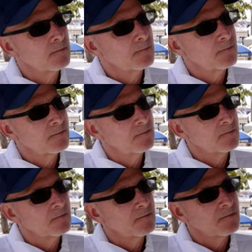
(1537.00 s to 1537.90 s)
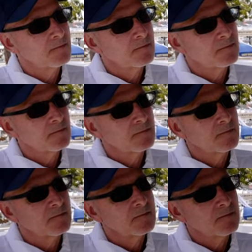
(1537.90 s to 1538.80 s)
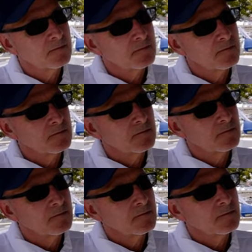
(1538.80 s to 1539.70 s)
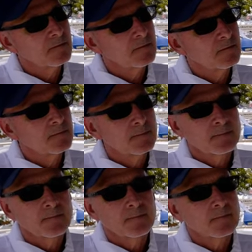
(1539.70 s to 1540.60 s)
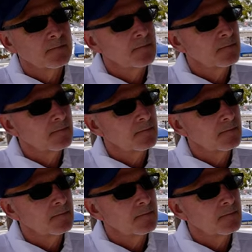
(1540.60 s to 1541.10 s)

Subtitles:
(not speaking)